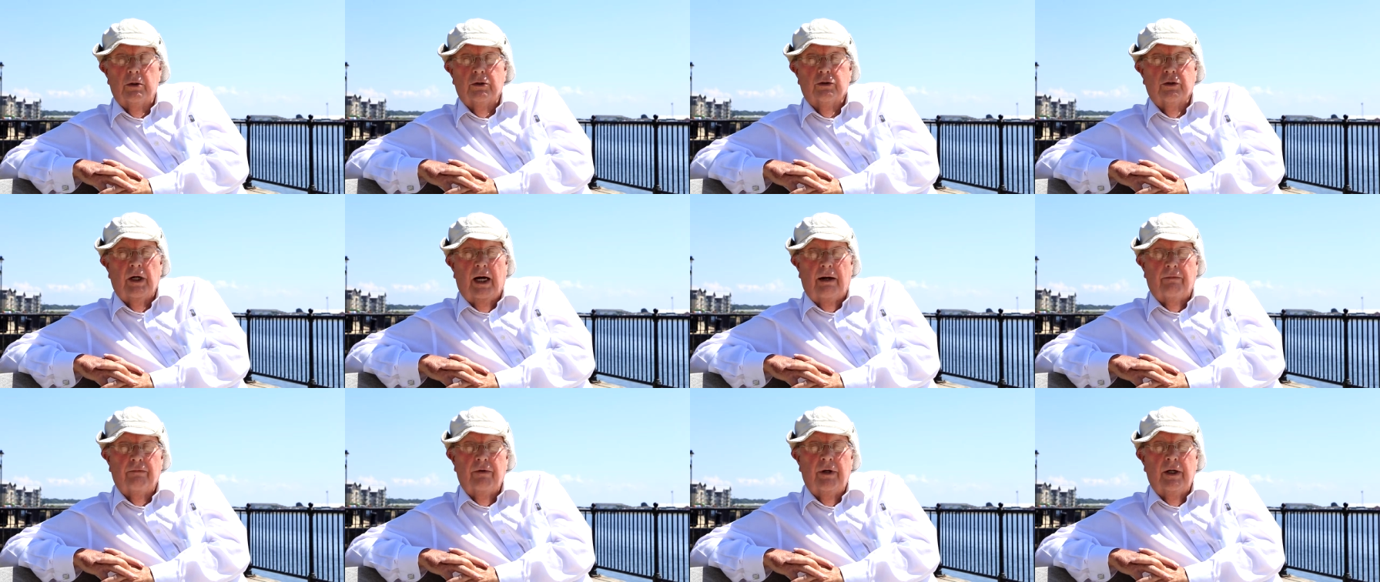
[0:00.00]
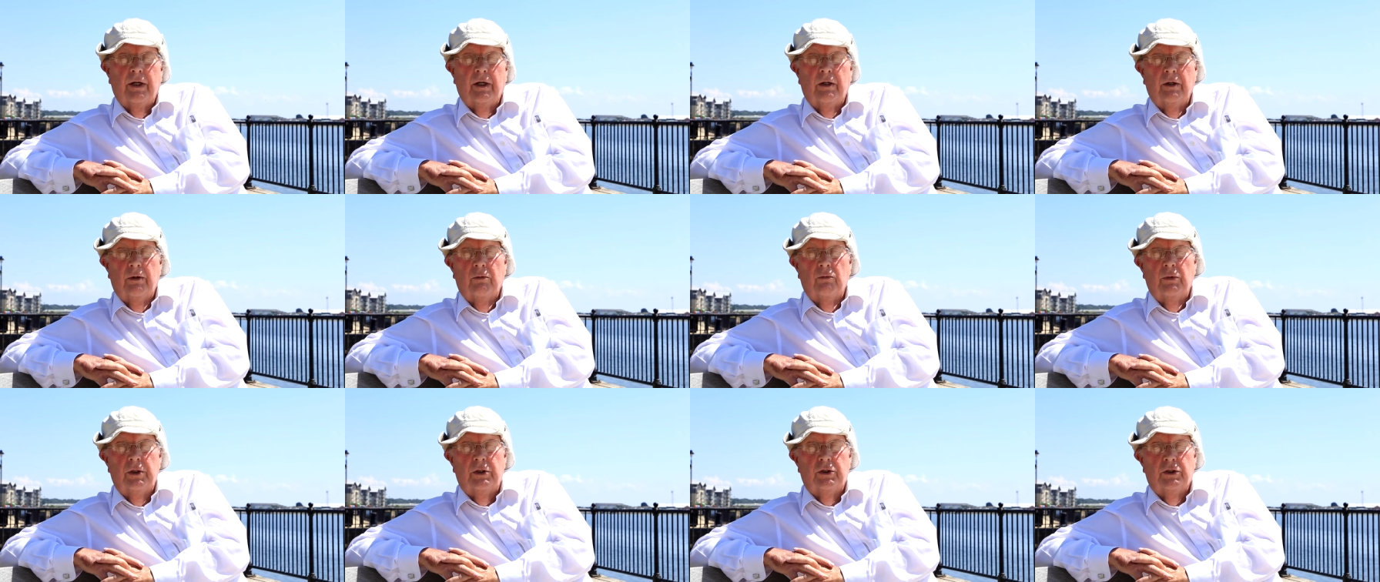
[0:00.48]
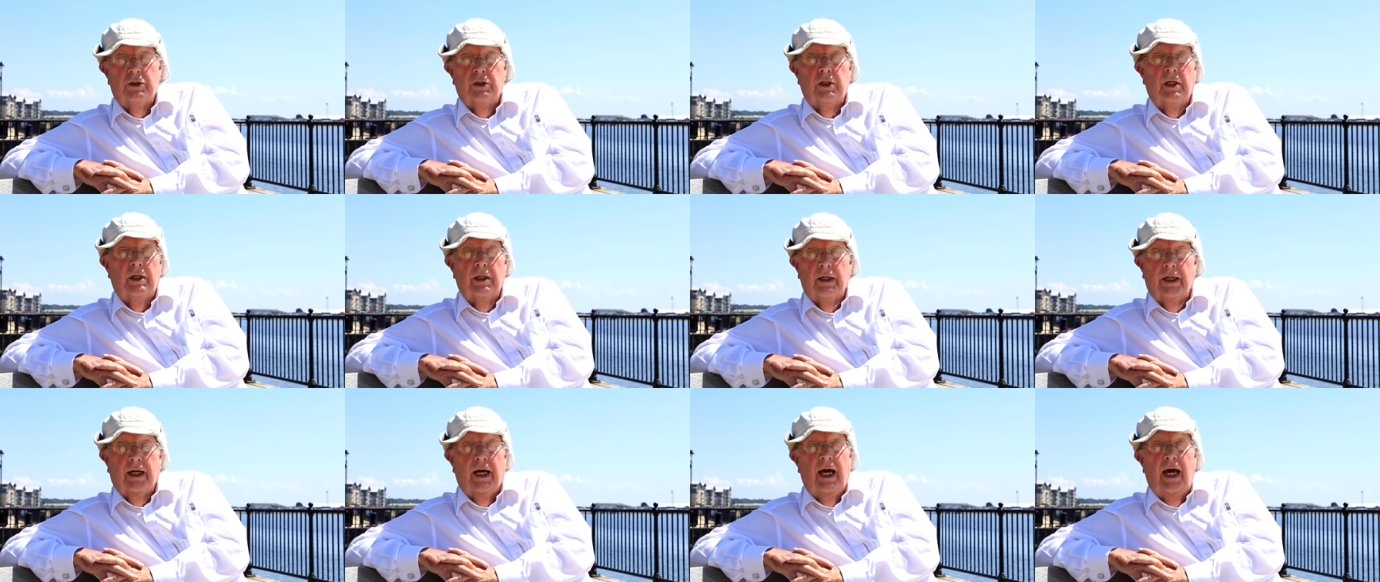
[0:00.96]
traffic, which
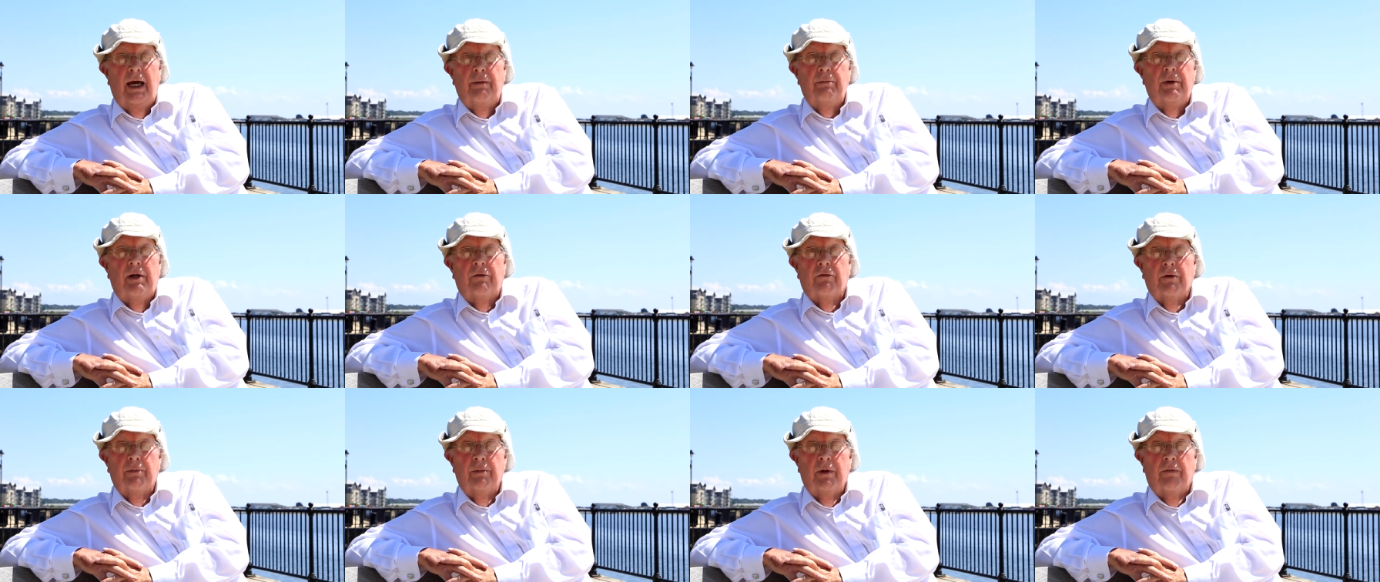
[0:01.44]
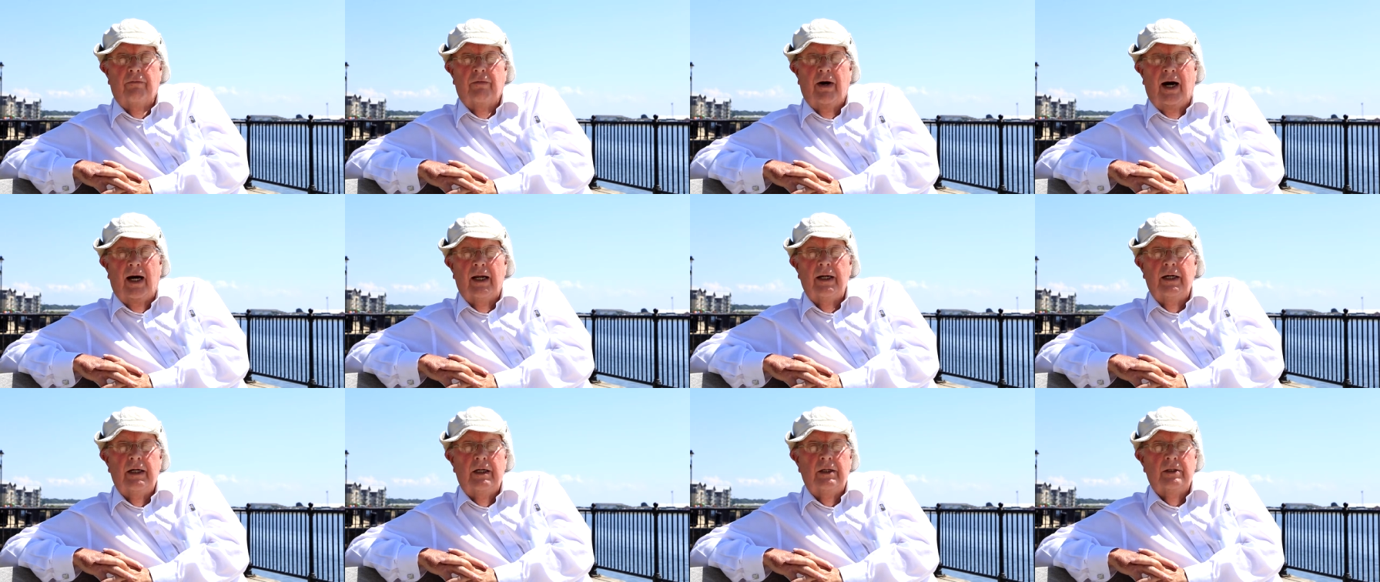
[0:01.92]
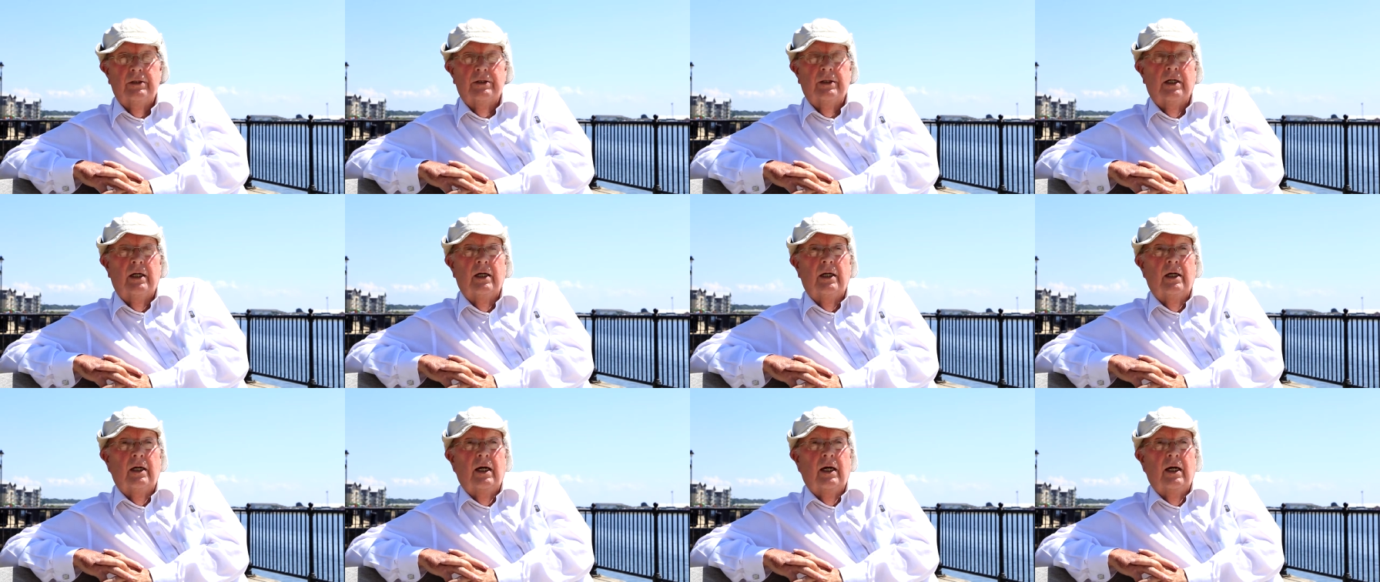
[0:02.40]
came in from the valleys